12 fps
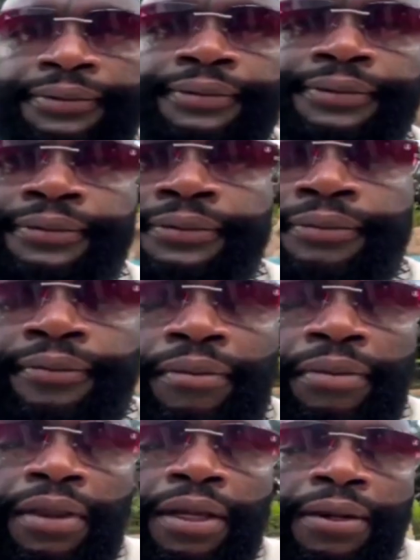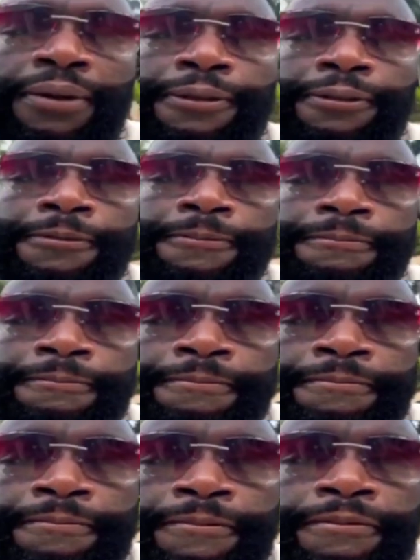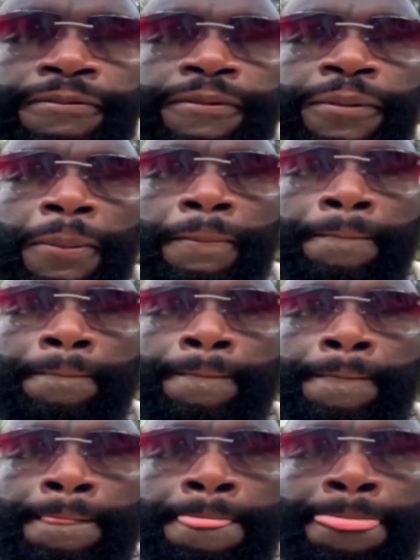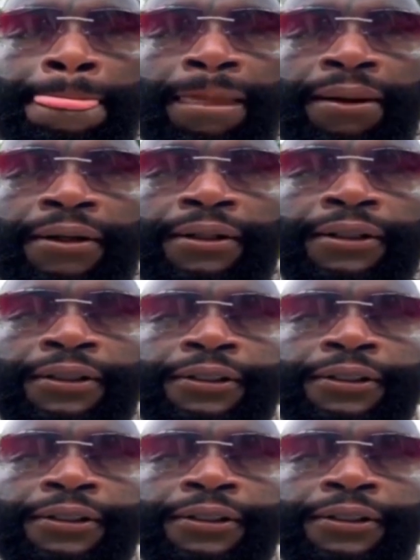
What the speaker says: This person isn't speaking.